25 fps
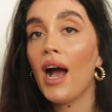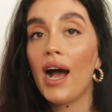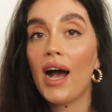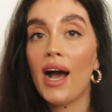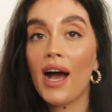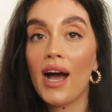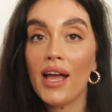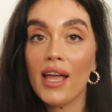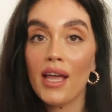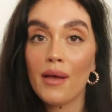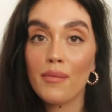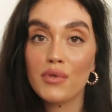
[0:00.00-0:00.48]

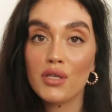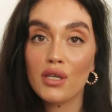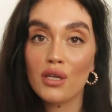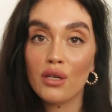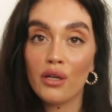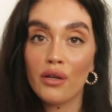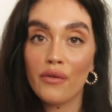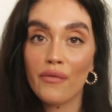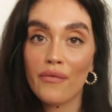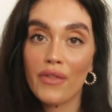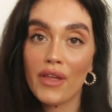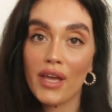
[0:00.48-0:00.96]
I
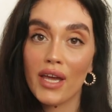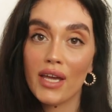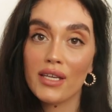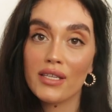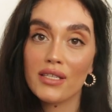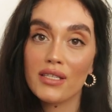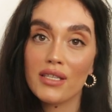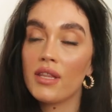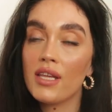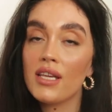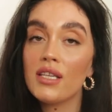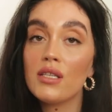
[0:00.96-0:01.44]
absolutely love
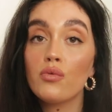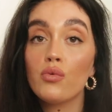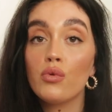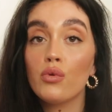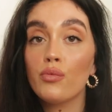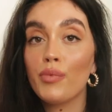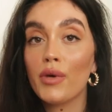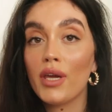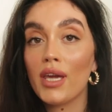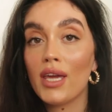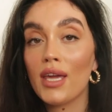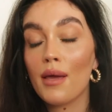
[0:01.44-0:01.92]
this. This will
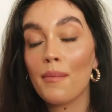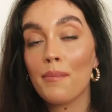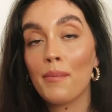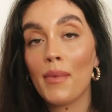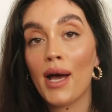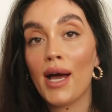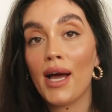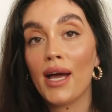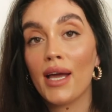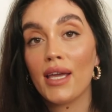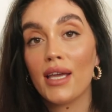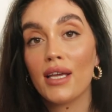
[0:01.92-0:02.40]
be
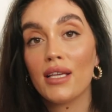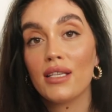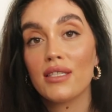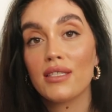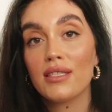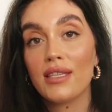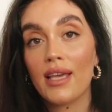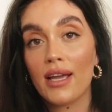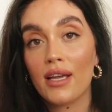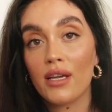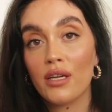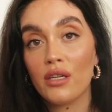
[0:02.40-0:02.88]
my
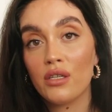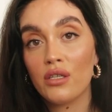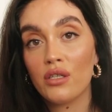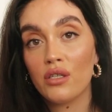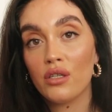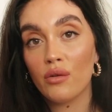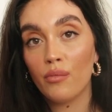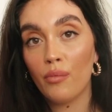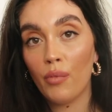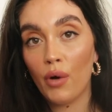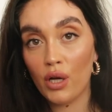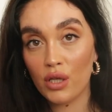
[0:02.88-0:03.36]

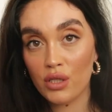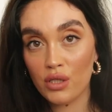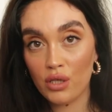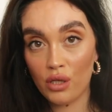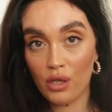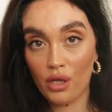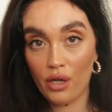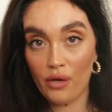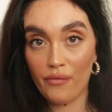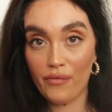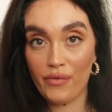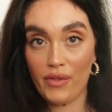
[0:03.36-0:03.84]
second
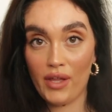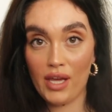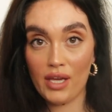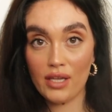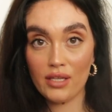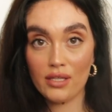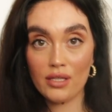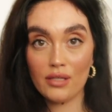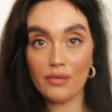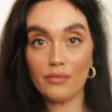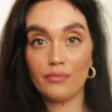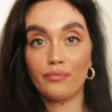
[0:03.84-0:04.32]
bottle of
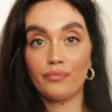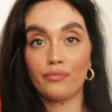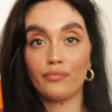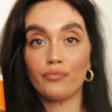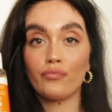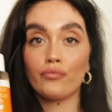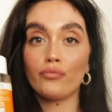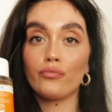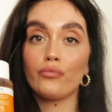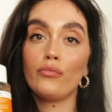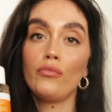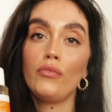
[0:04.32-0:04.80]
this,
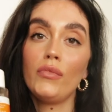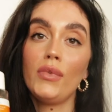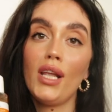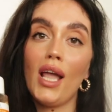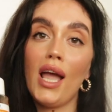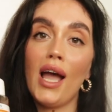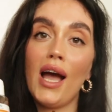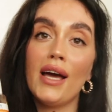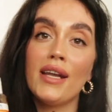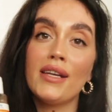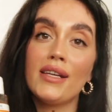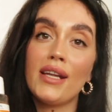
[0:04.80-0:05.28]

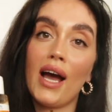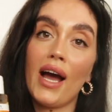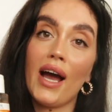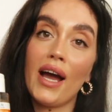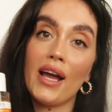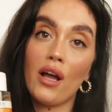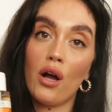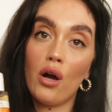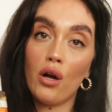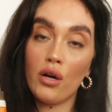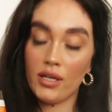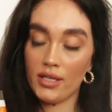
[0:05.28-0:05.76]
and
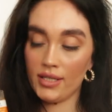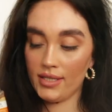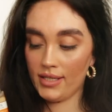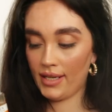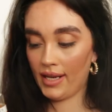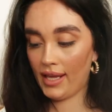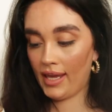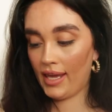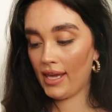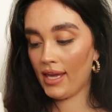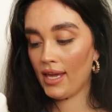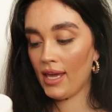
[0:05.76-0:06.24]
I
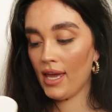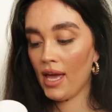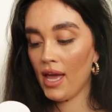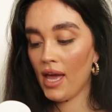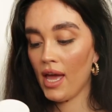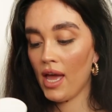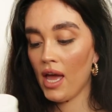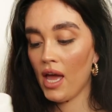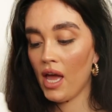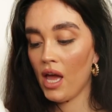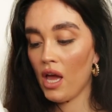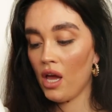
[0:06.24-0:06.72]
honestly
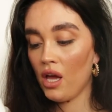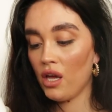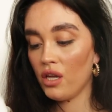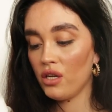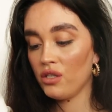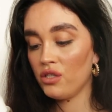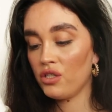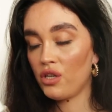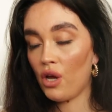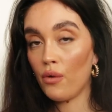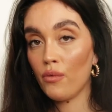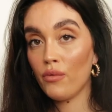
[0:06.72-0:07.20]

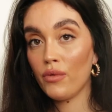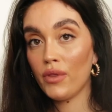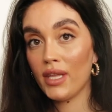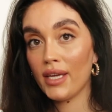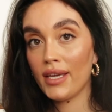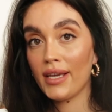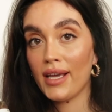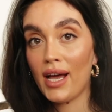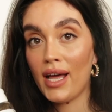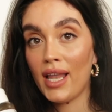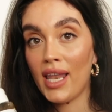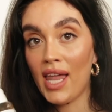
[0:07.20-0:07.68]
don't
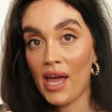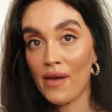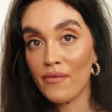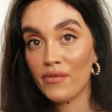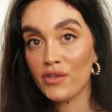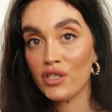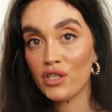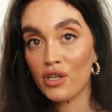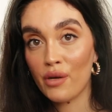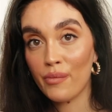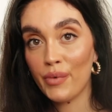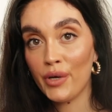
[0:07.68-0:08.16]
think I'll
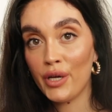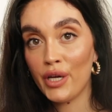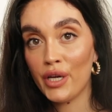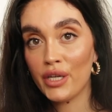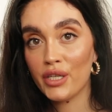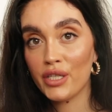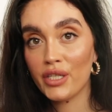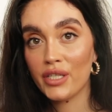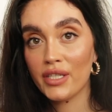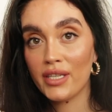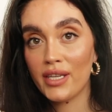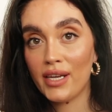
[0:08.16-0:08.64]
ever stop
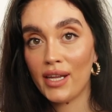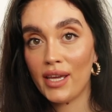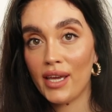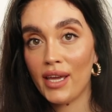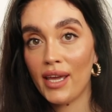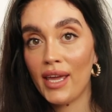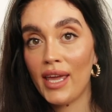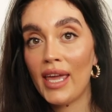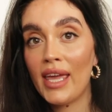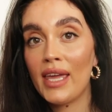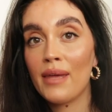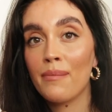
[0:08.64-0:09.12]
purchasing
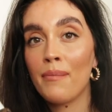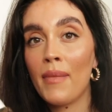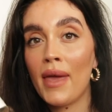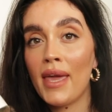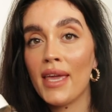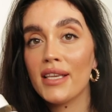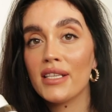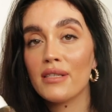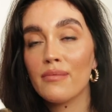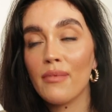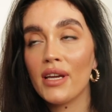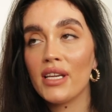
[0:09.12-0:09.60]
it. It
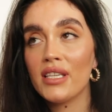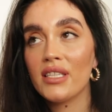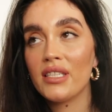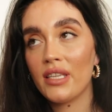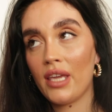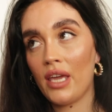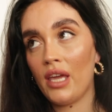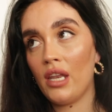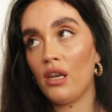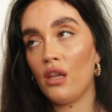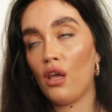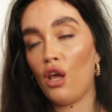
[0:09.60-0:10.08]
makes my
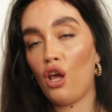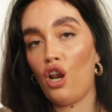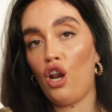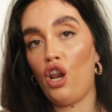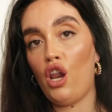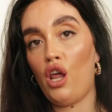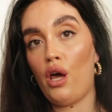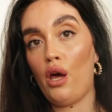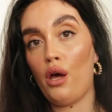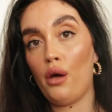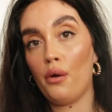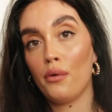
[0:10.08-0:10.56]
skin
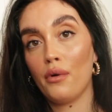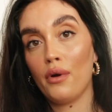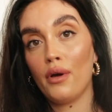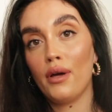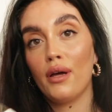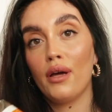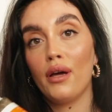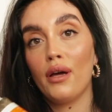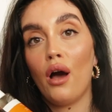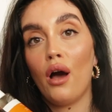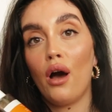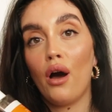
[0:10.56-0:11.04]
glow,
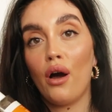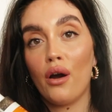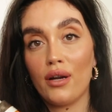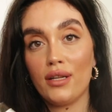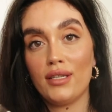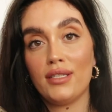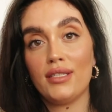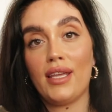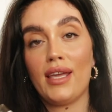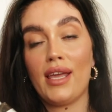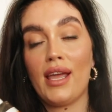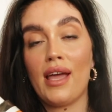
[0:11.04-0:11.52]

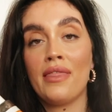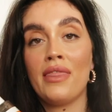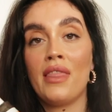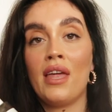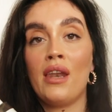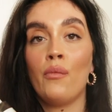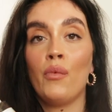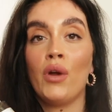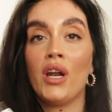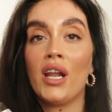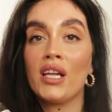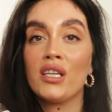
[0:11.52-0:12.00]
honestly. And
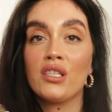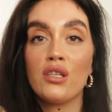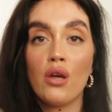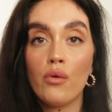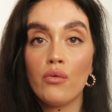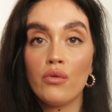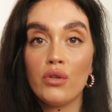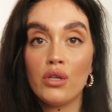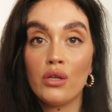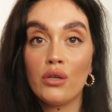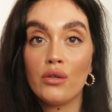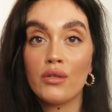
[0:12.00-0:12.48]
then when I
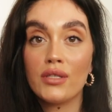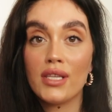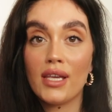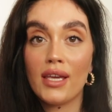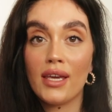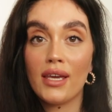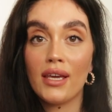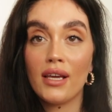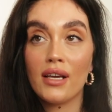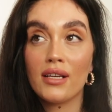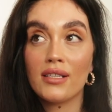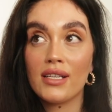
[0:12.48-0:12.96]
don't use
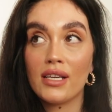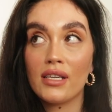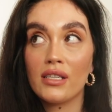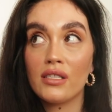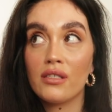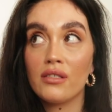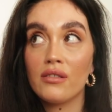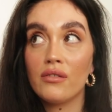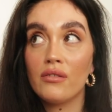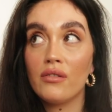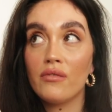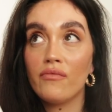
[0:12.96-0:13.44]
it, because I
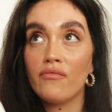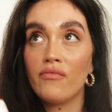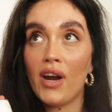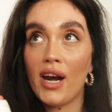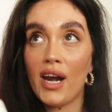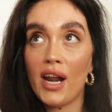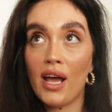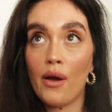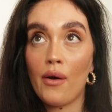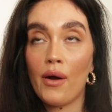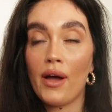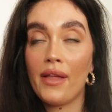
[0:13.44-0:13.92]

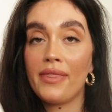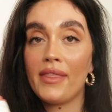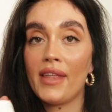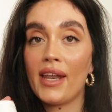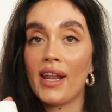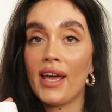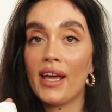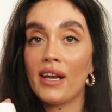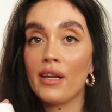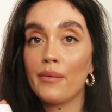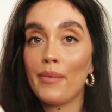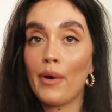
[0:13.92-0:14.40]
ran out and then
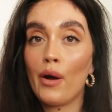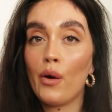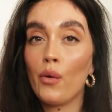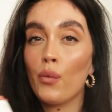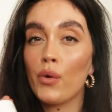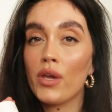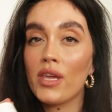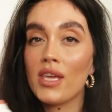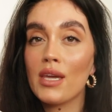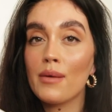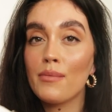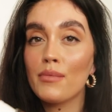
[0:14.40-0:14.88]
I had about a
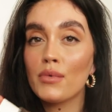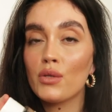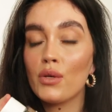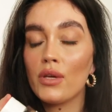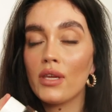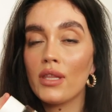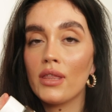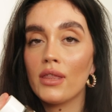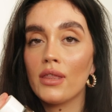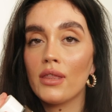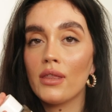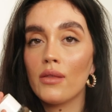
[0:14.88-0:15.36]
week in
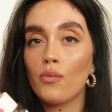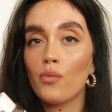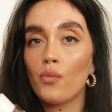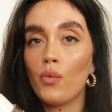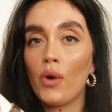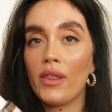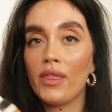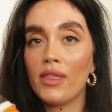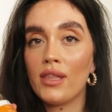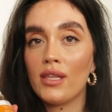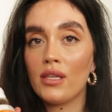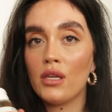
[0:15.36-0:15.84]
between
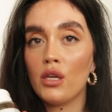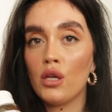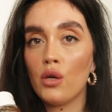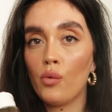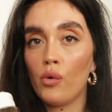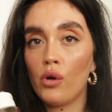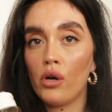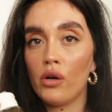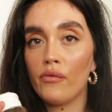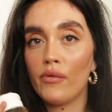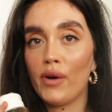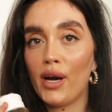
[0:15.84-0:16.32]
when the new
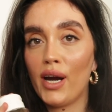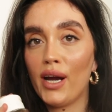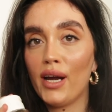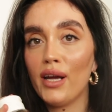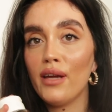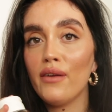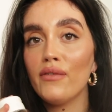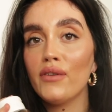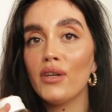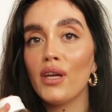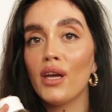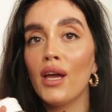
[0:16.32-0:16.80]
one
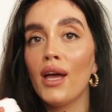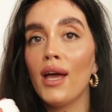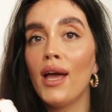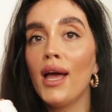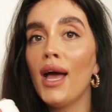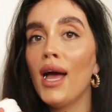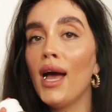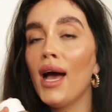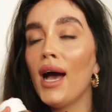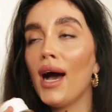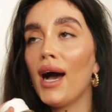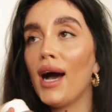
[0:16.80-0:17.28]
arrived,
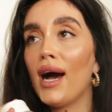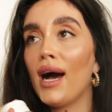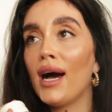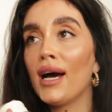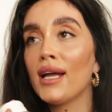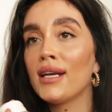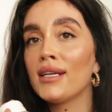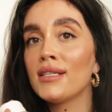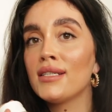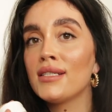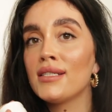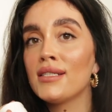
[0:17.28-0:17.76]

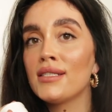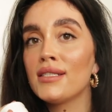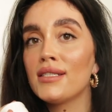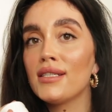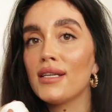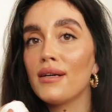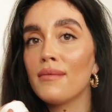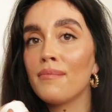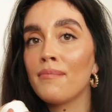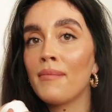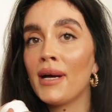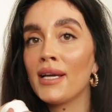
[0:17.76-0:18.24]
and
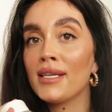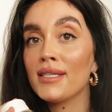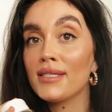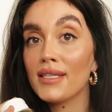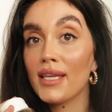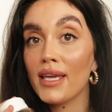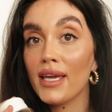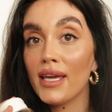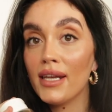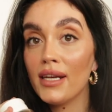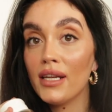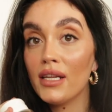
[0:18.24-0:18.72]
my
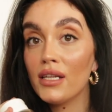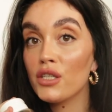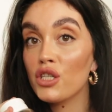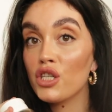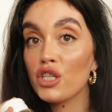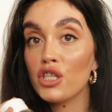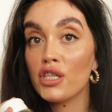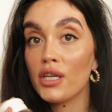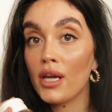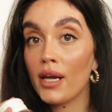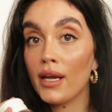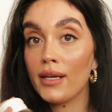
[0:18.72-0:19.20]
skin
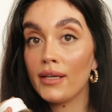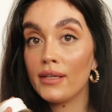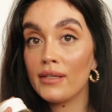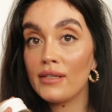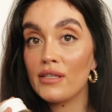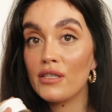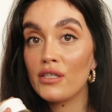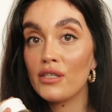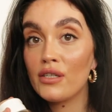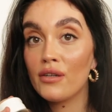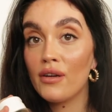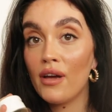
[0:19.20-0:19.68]
just
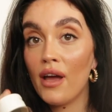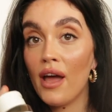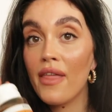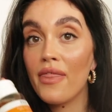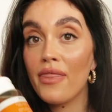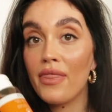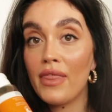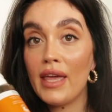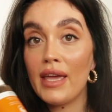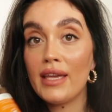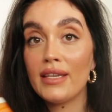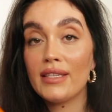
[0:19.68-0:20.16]
changed.
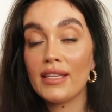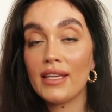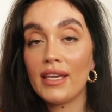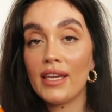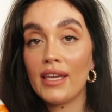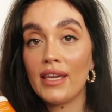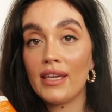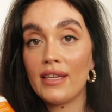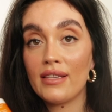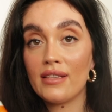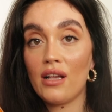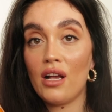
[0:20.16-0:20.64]
This
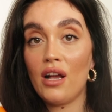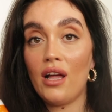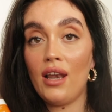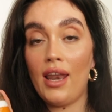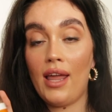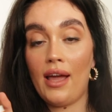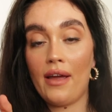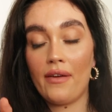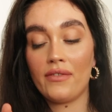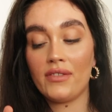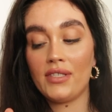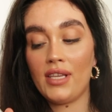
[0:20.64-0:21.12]
is a
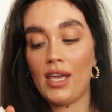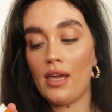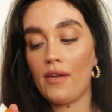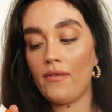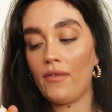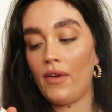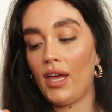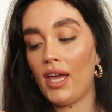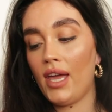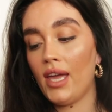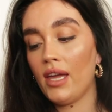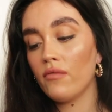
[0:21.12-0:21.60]

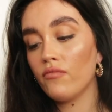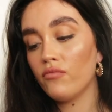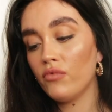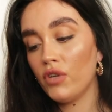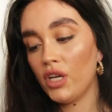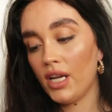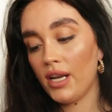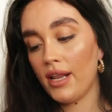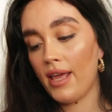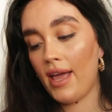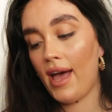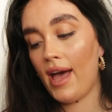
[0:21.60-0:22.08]
lifesaver. It
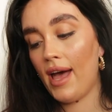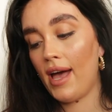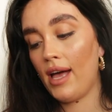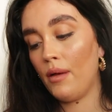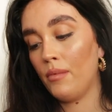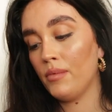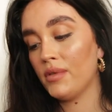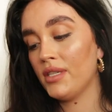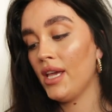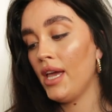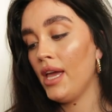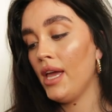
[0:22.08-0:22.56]
really
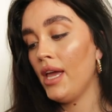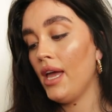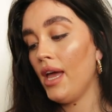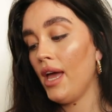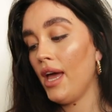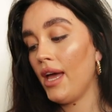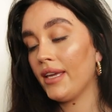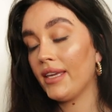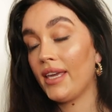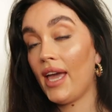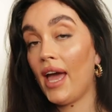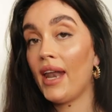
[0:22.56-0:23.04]
helps.
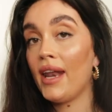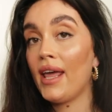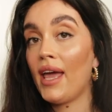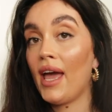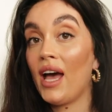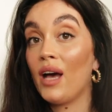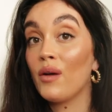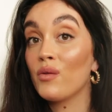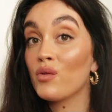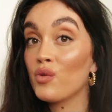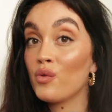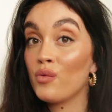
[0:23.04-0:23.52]
Again, it
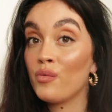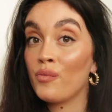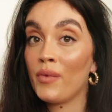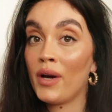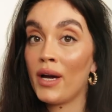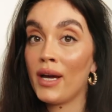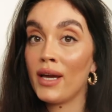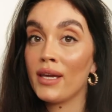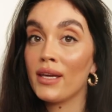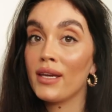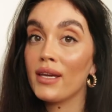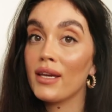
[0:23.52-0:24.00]
helps with
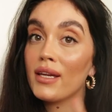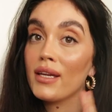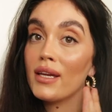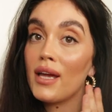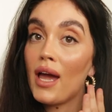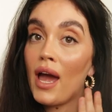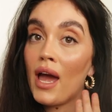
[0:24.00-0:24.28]
my